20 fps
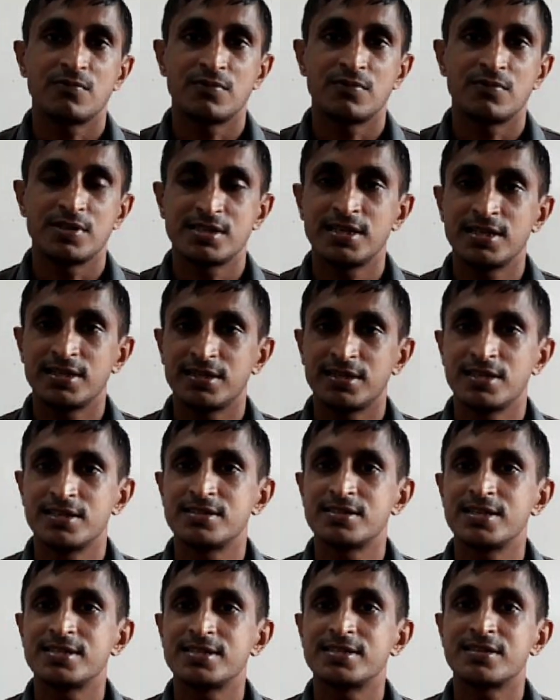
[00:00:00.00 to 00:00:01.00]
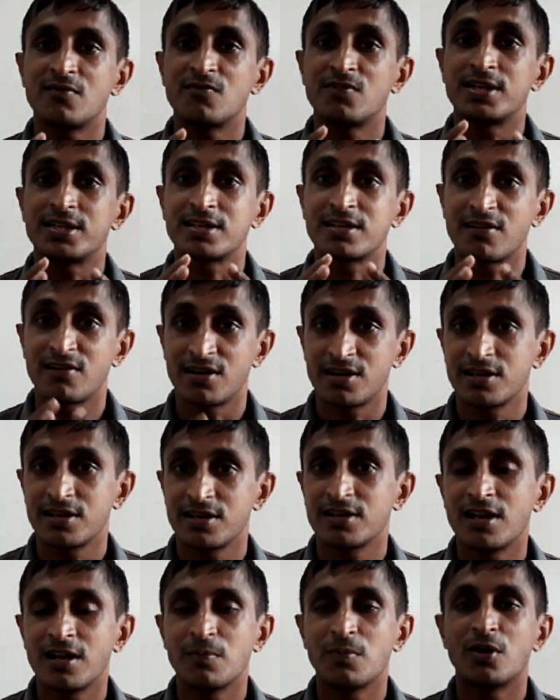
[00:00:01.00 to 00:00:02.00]
We see this is somewhat
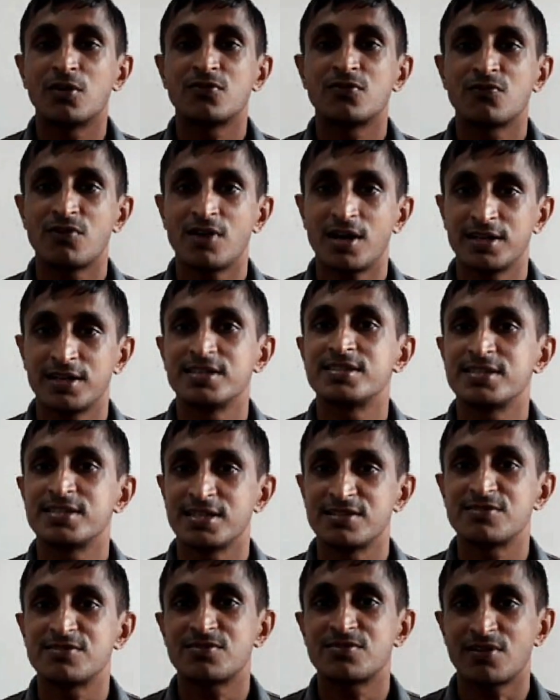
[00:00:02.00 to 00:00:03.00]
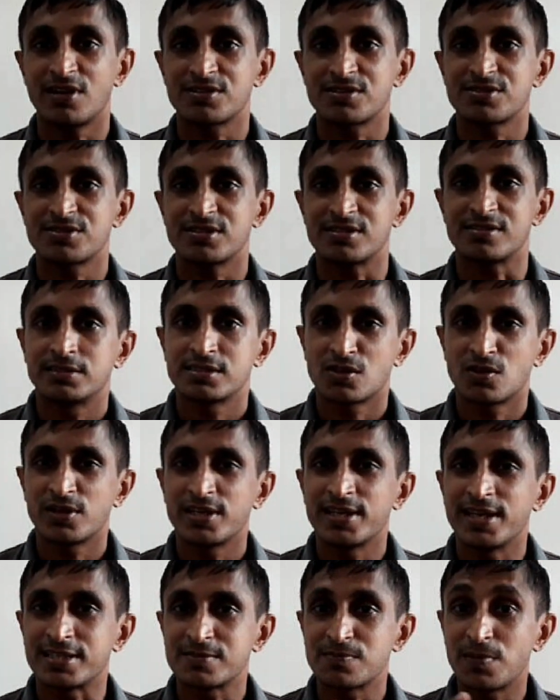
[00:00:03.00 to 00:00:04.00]
critical about father's instructions. So
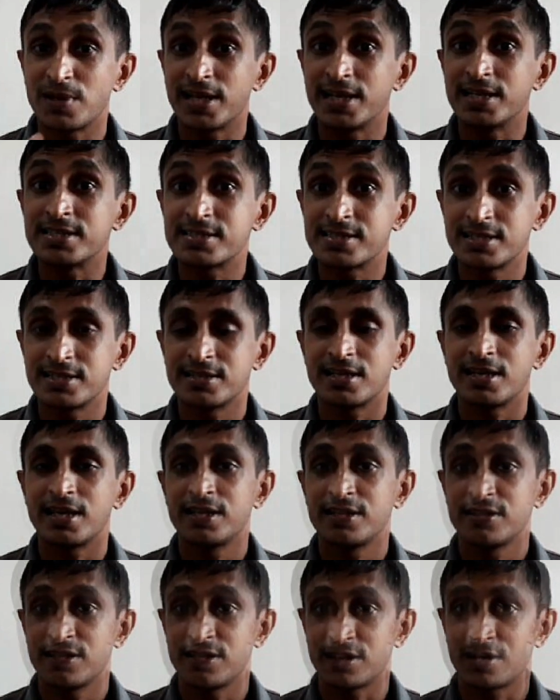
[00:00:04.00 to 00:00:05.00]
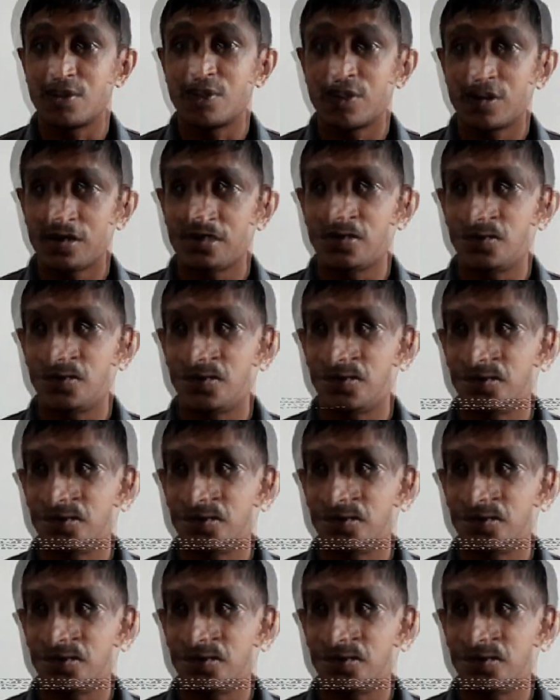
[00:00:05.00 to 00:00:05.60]
he explains it in this quotation.